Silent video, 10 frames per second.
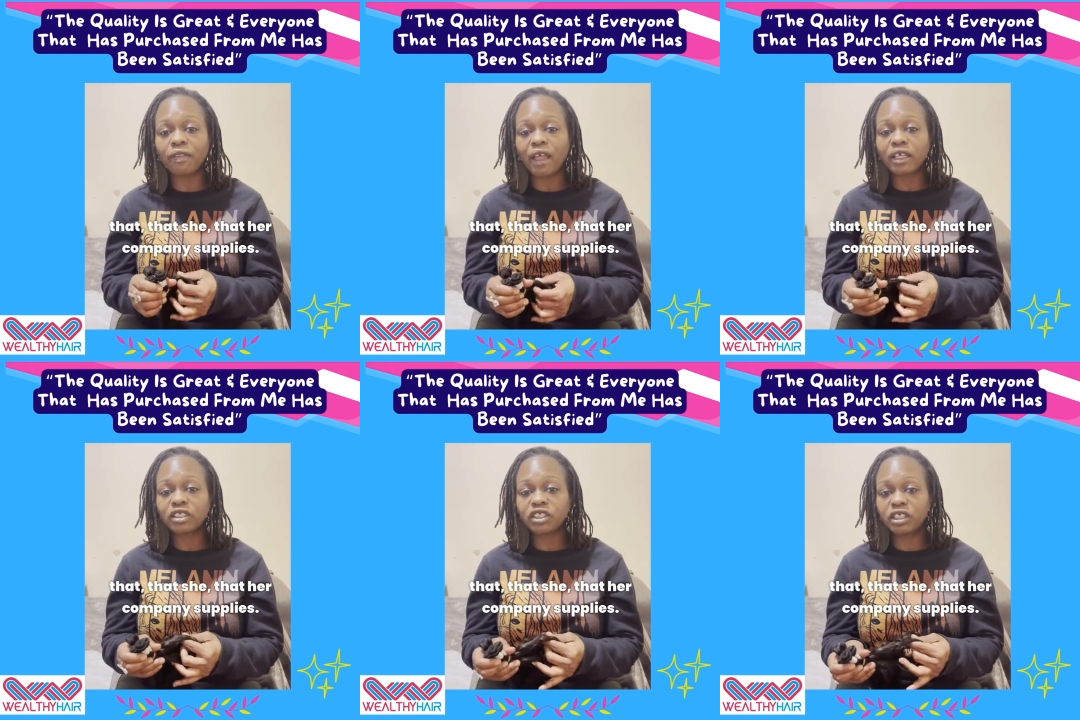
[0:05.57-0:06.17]

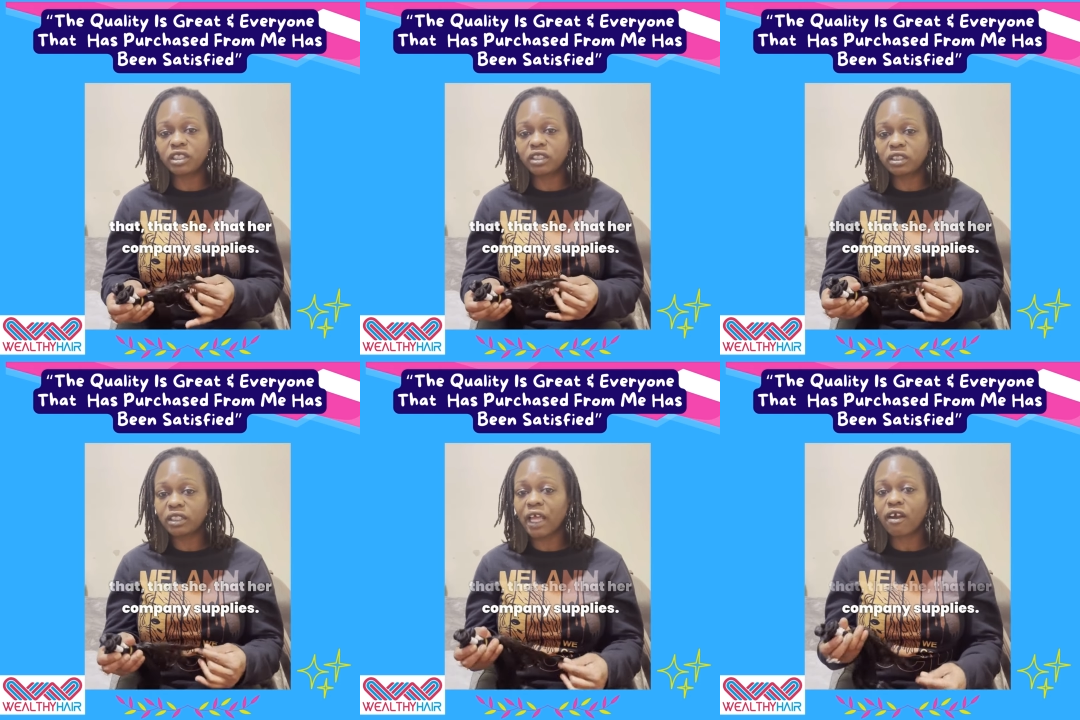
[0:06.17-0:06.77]
that she
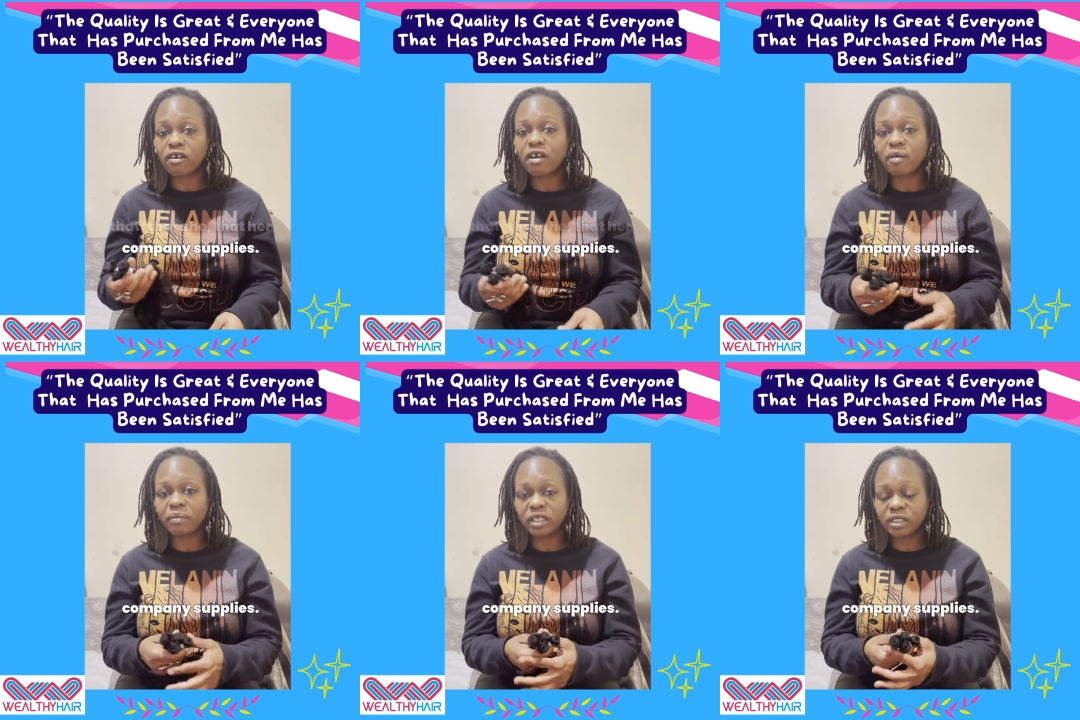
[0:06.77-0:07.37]
that her
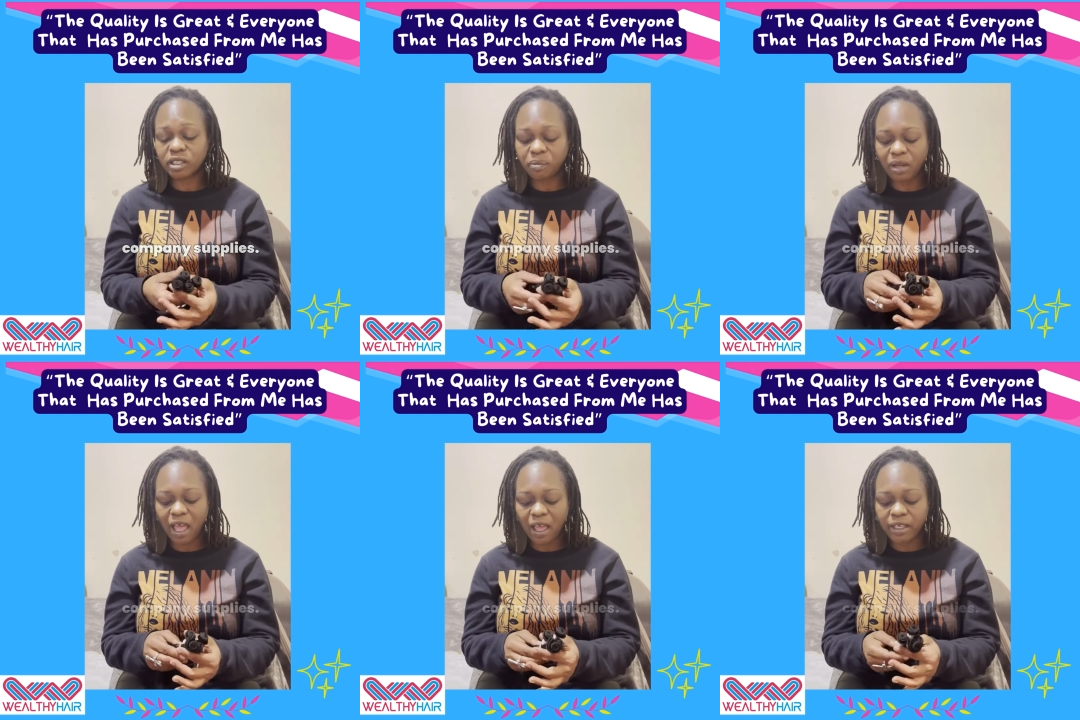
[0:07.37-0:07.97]
company
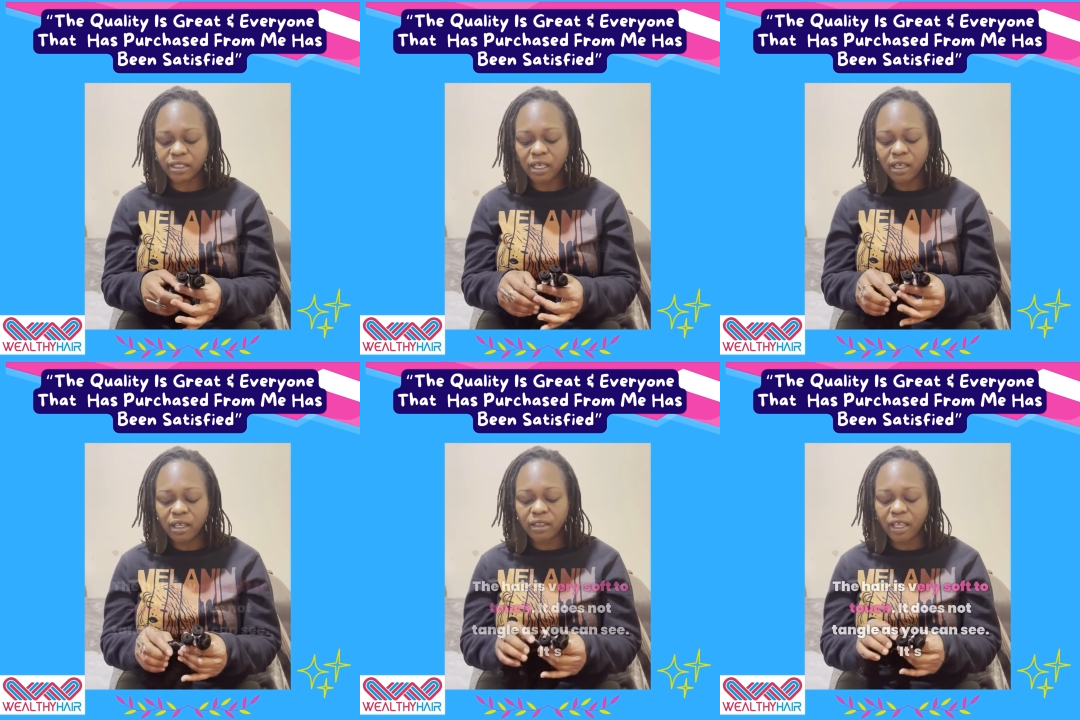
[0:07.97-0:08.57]
supplies.
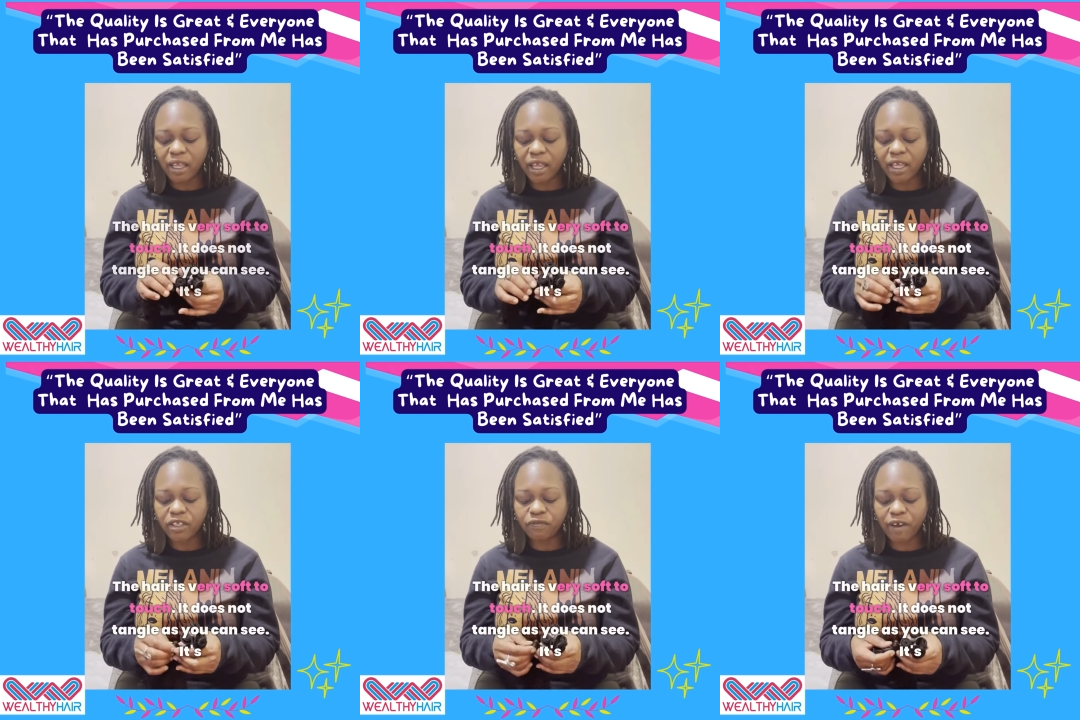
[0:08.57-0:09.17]
The
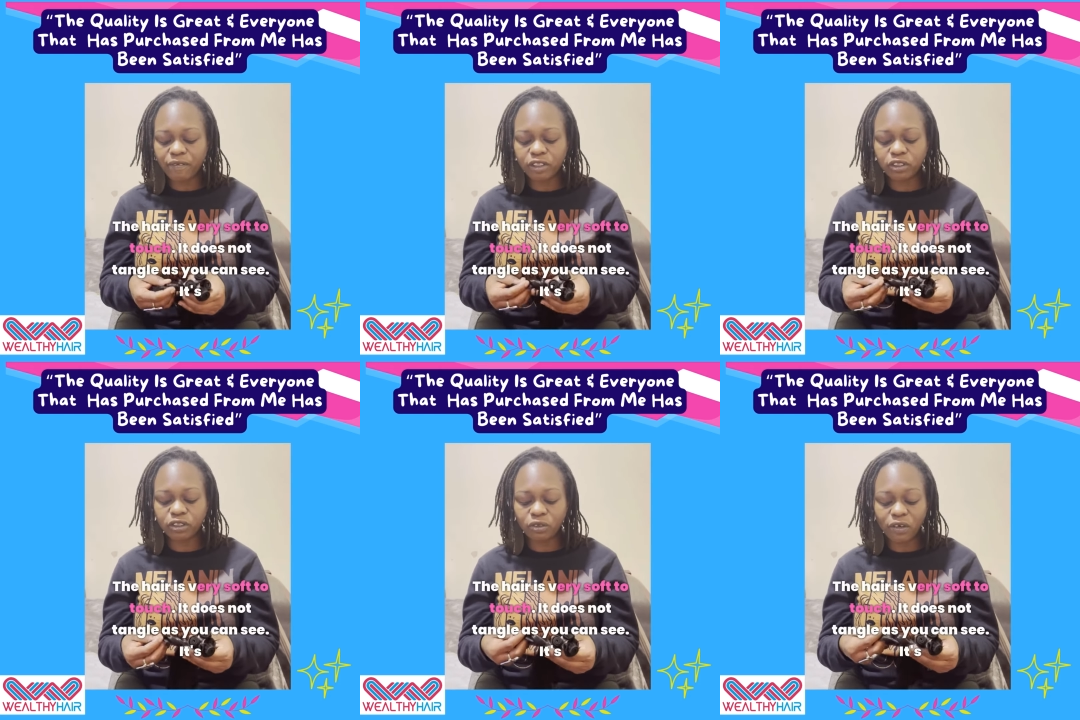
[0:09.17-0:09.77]
hair is very
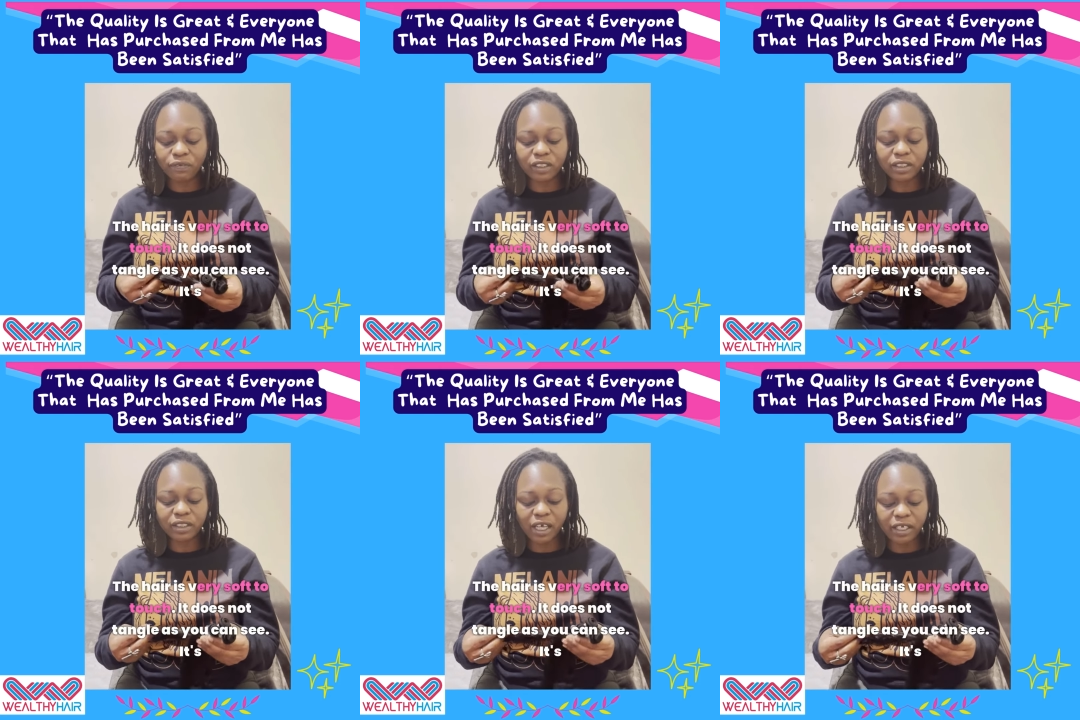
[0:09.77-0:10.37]
soft to
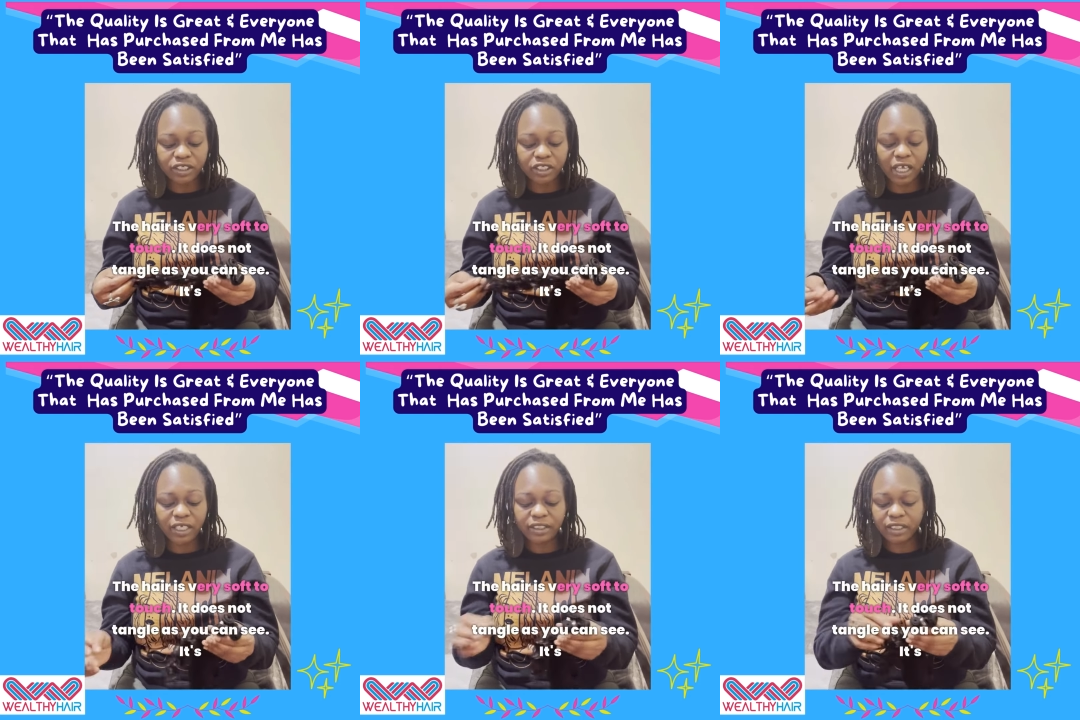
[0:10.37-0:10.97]
touch.
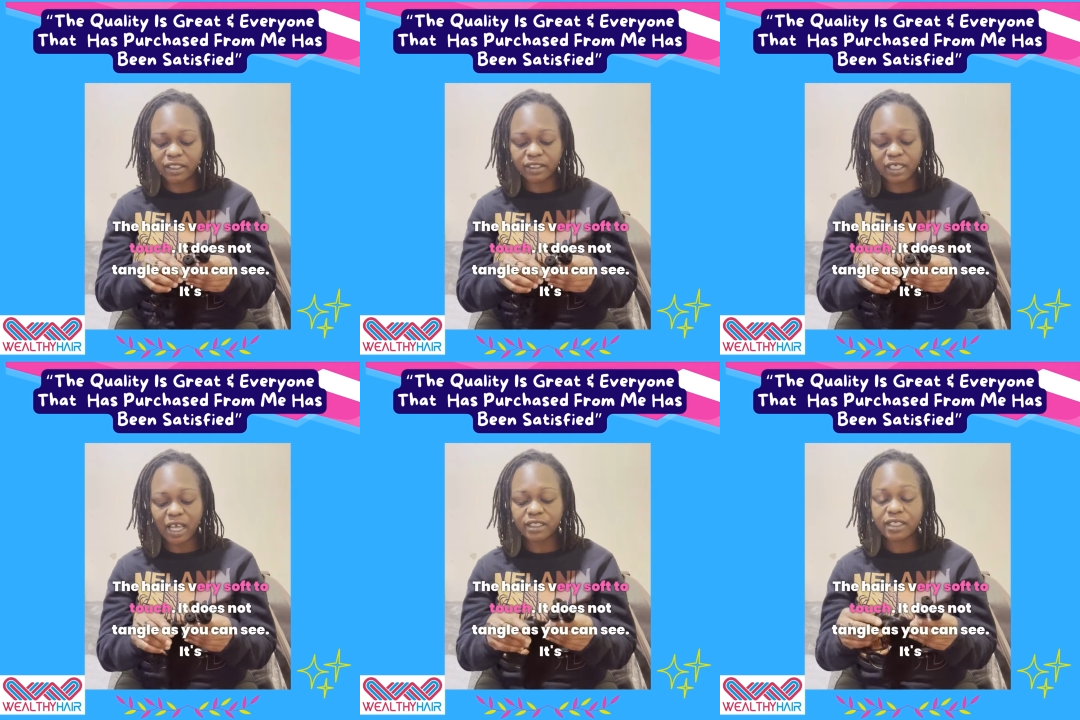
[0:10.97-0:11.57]
It does
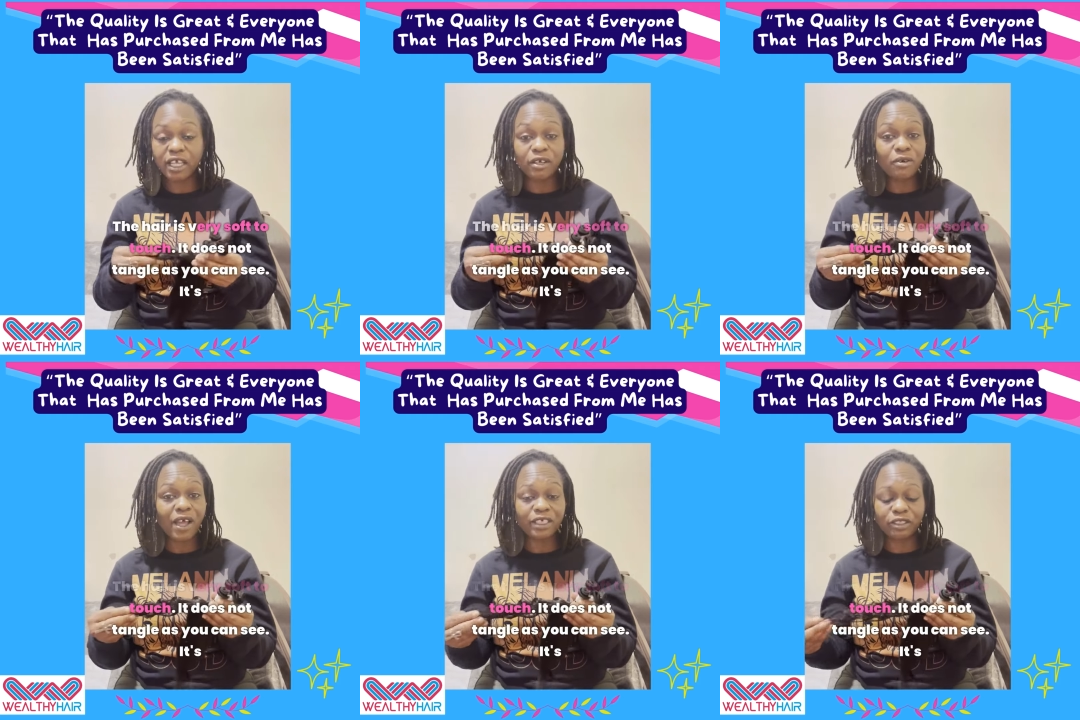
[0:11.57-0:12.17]
not
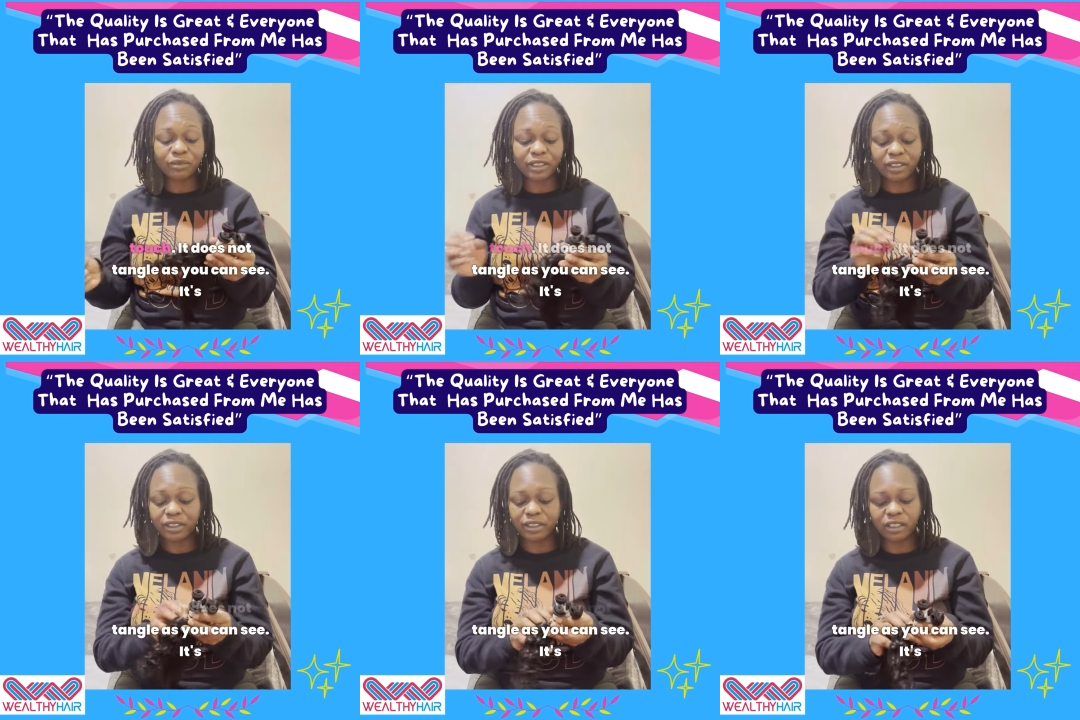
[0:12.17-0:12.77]
tangle, as you can
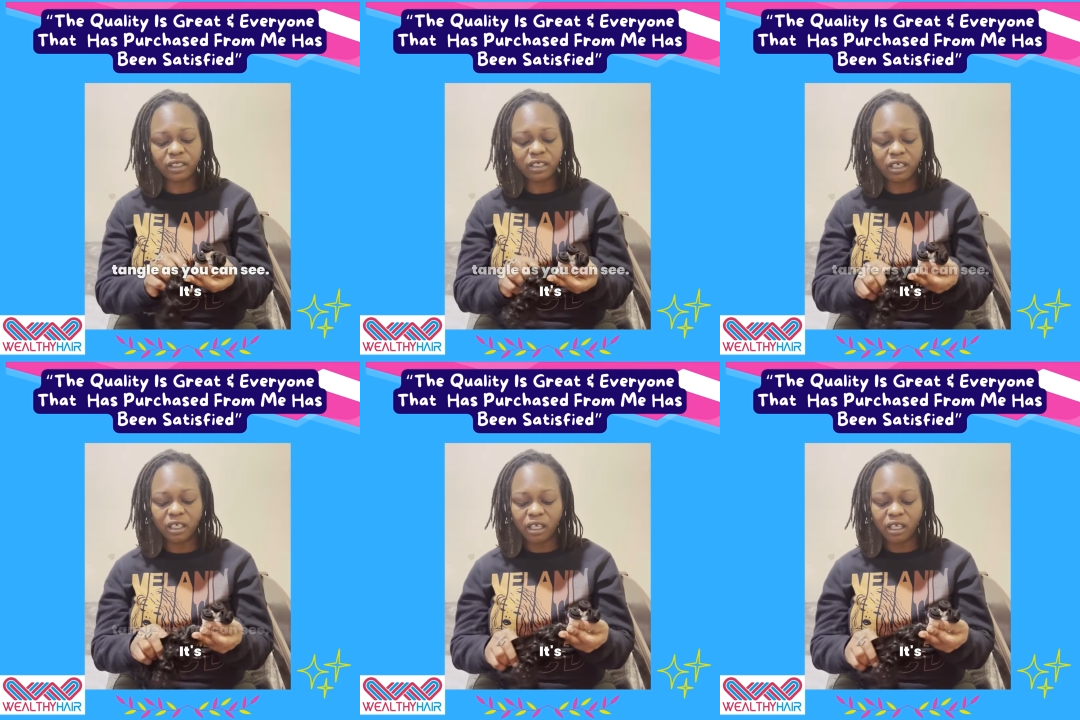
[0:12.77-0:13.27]
see.